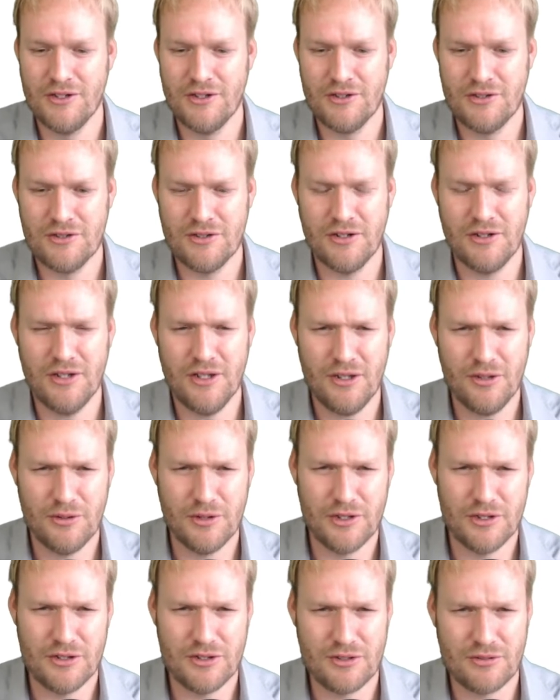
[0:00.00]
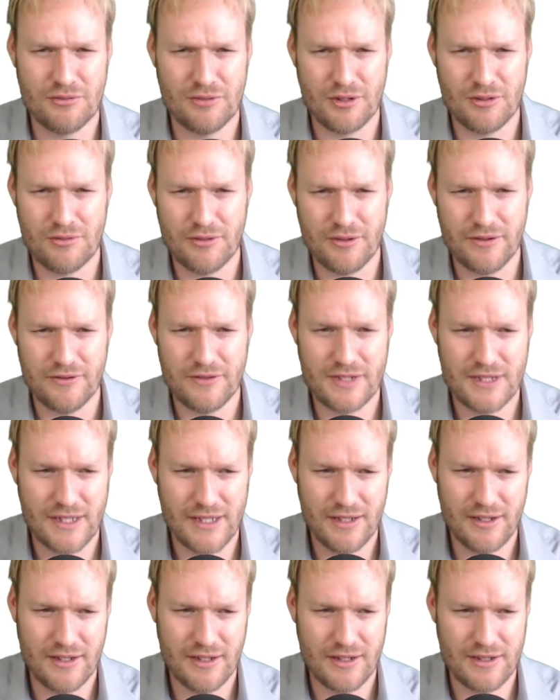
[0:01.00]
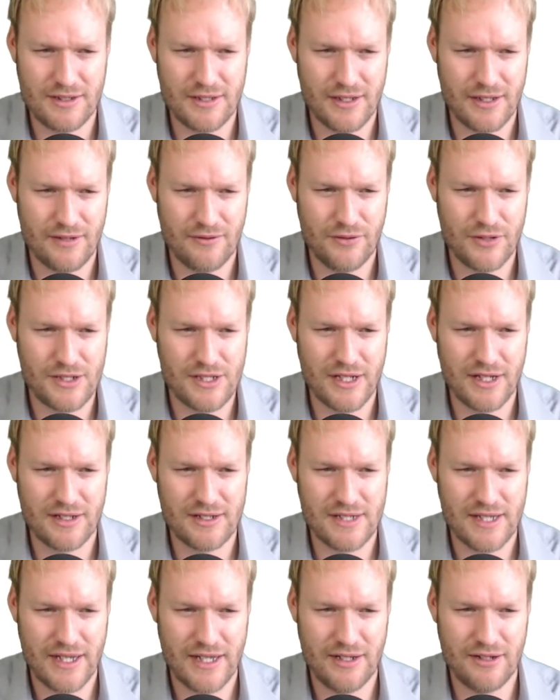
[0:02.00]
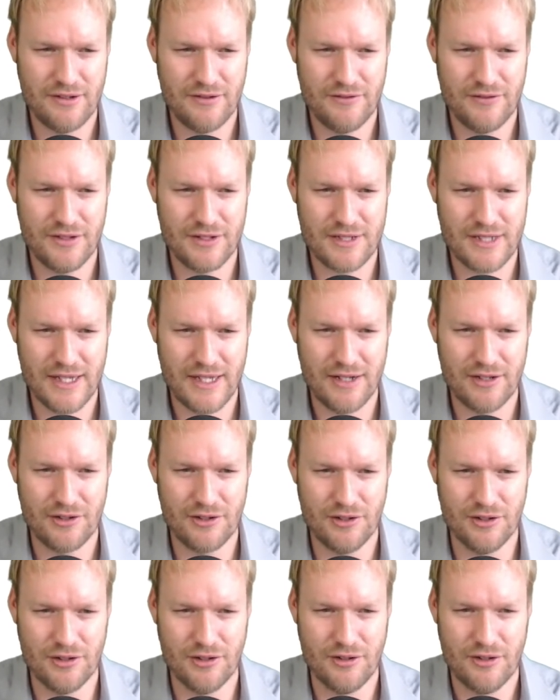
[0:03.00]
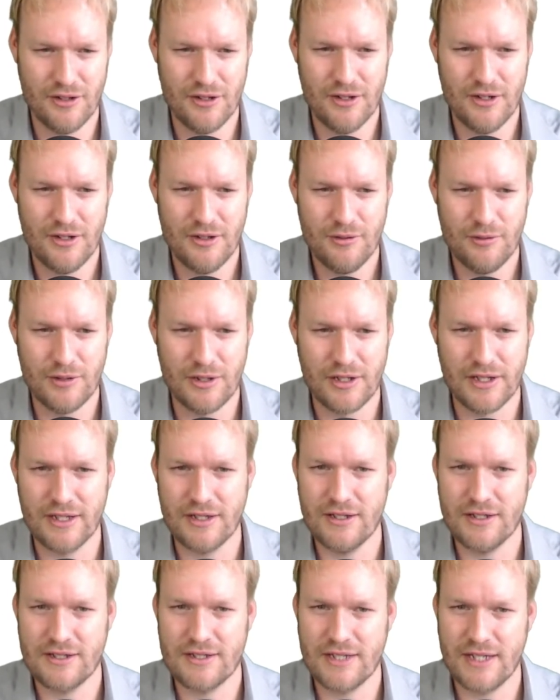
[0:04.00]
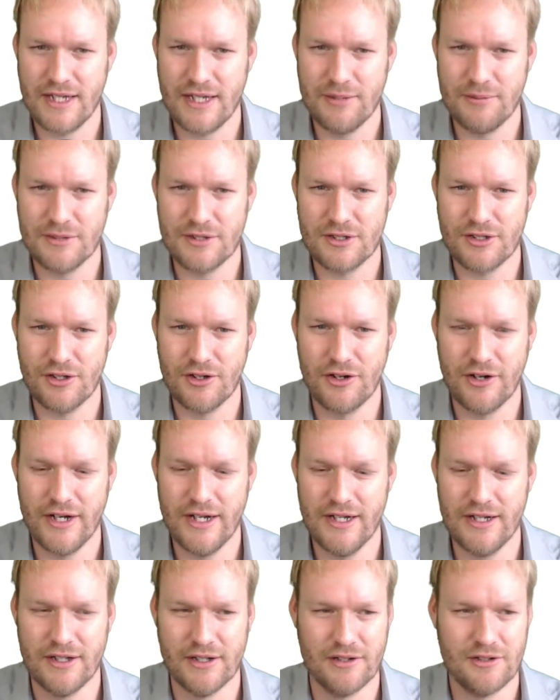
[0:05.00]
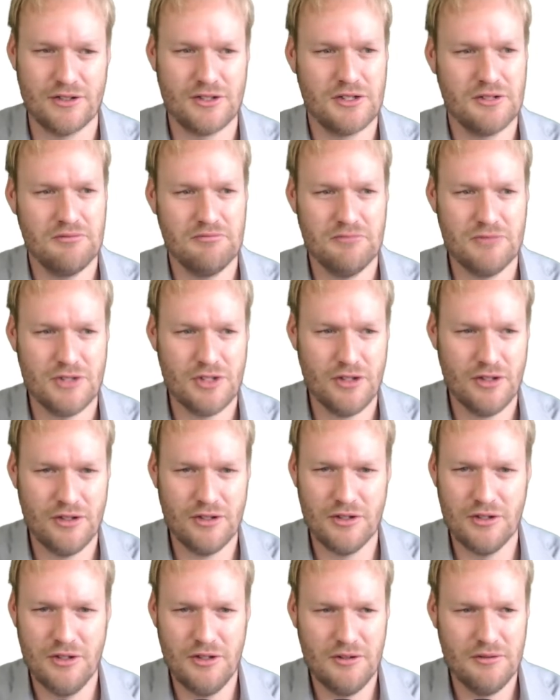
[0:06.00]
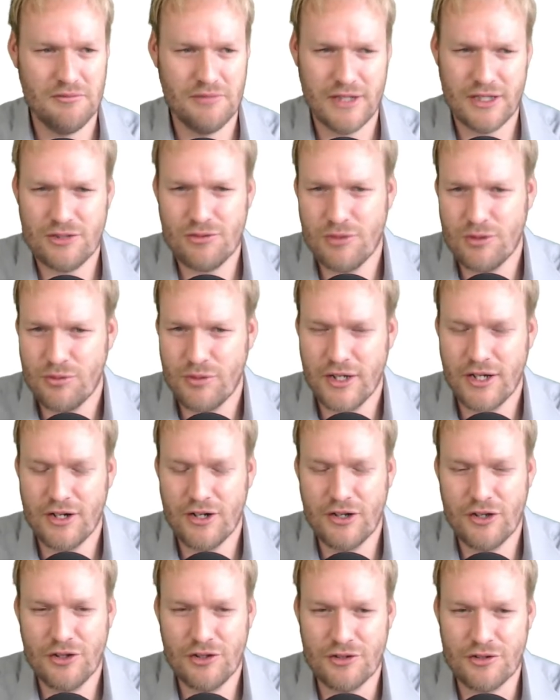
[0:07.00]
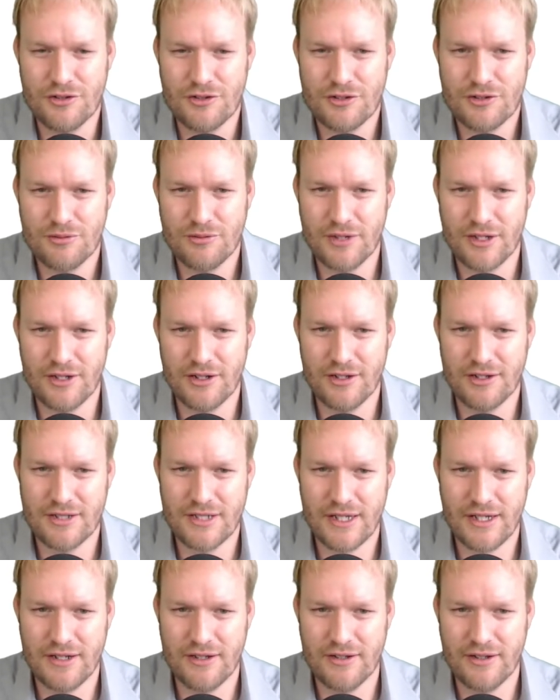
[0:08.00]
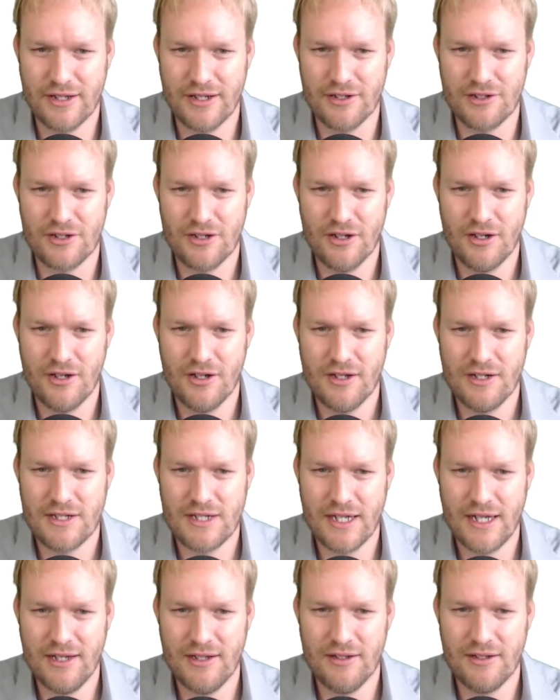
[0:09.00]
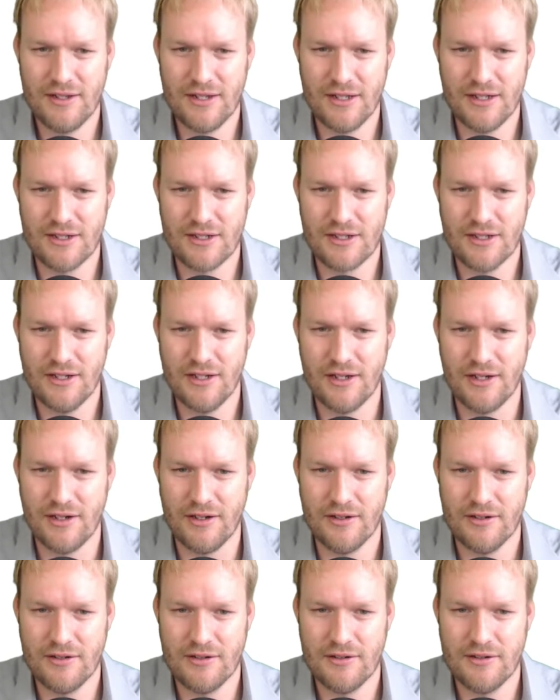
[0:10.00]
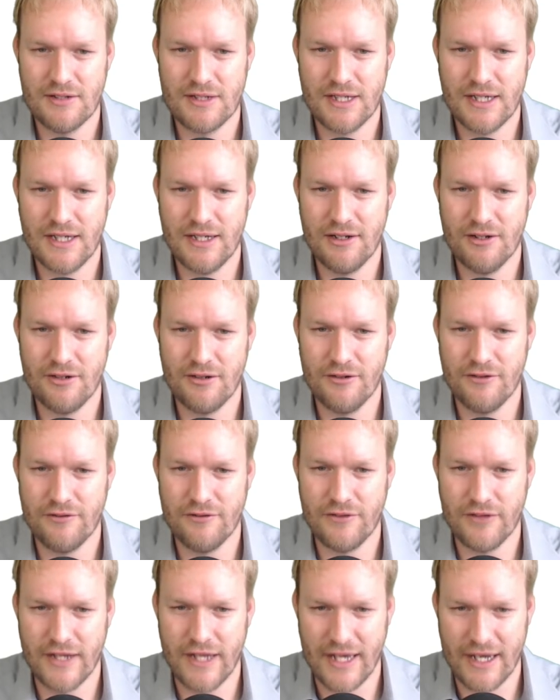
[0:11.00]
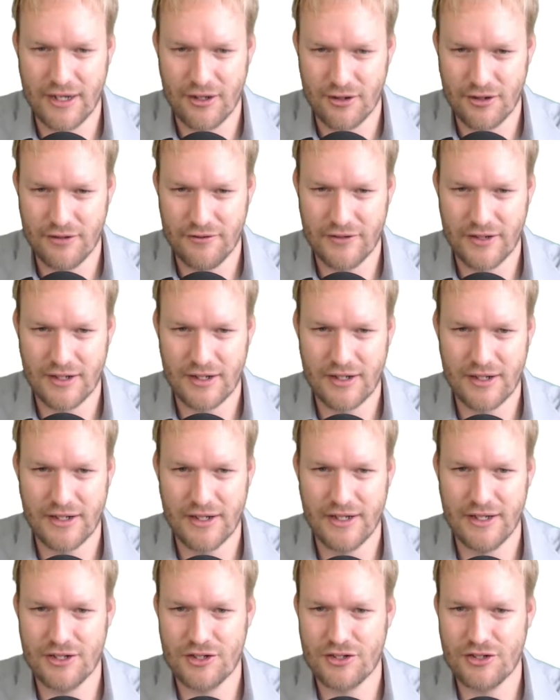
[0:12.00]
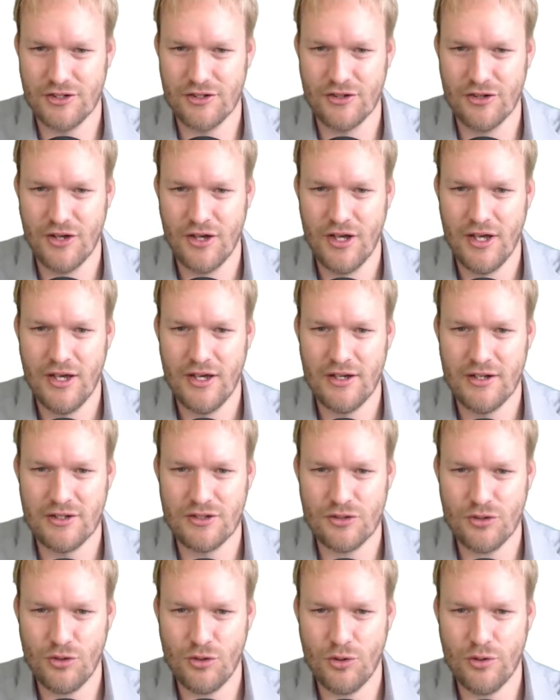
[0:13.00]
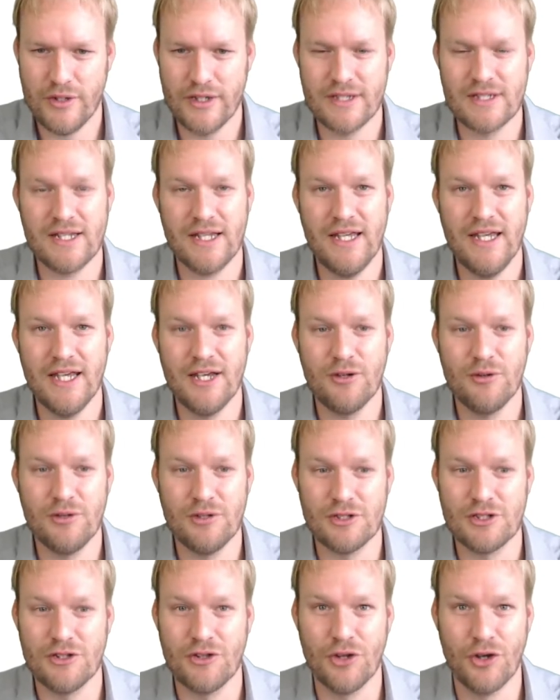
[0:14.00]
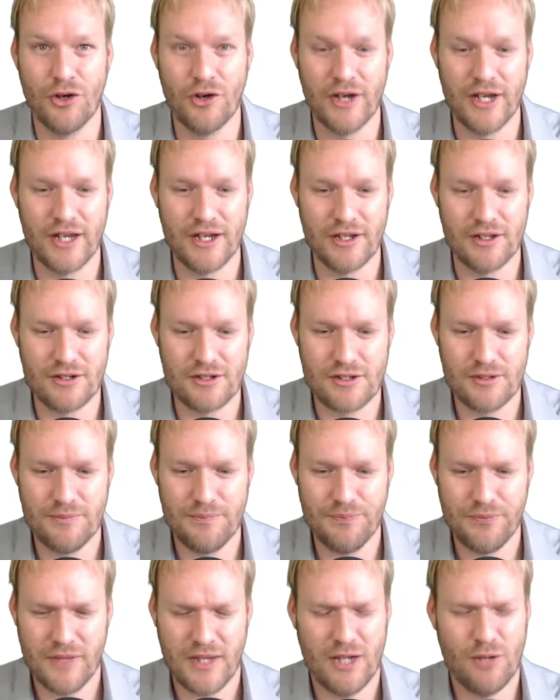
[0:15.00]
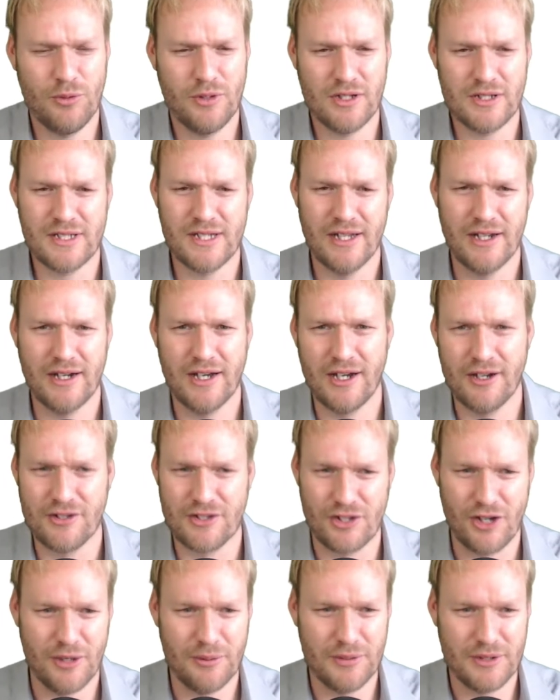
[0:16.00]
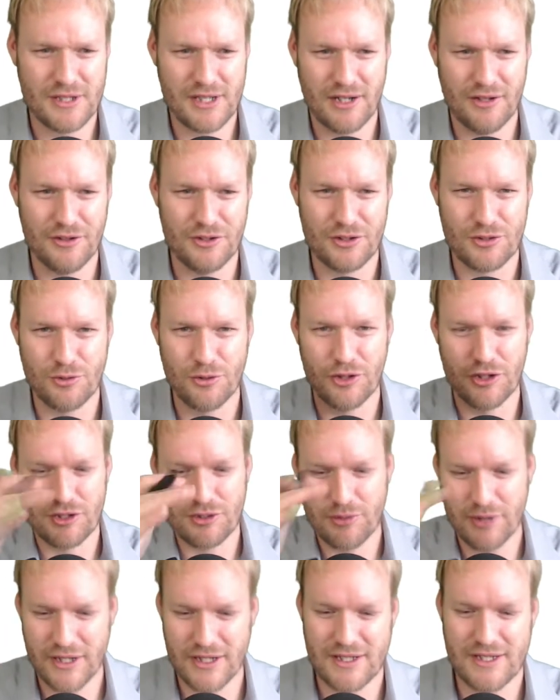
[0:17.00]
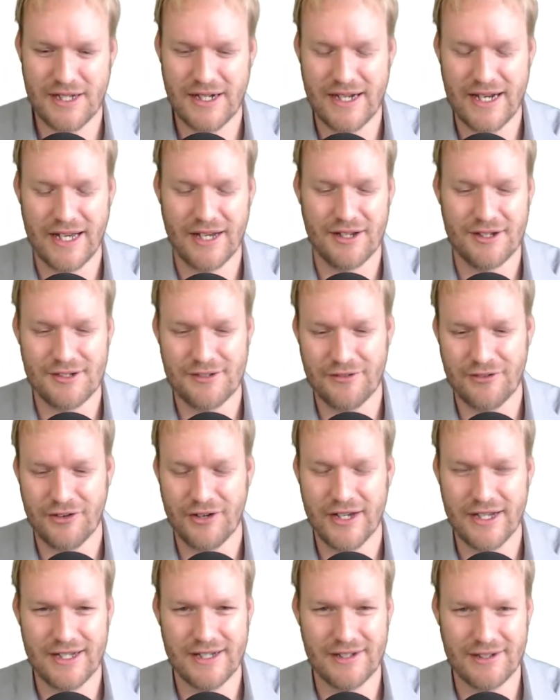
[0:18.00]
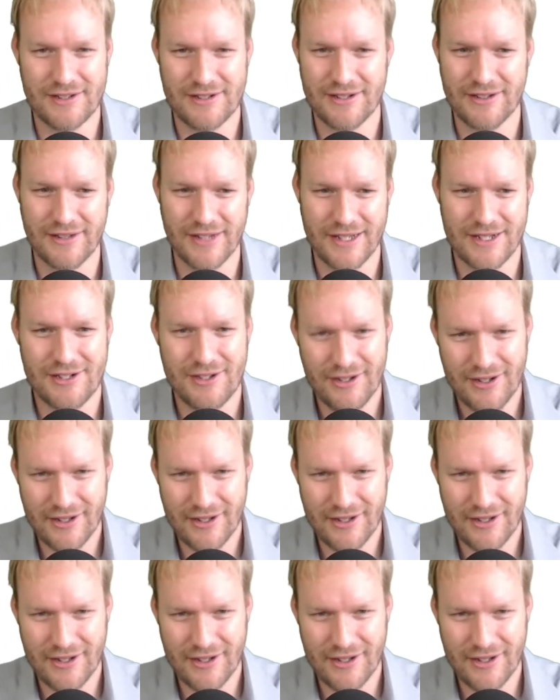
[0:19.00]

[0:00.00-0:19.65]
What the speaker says: So in other words, what we've seen here is that if we take tan of this angle, we'll get the same as the gradient. So that's what we're going to use. We're going to say that tan theta, tan of the angle of inclination, is always equal to the gradient. And we'll see in our examples how this works when it's a negative gradient in that.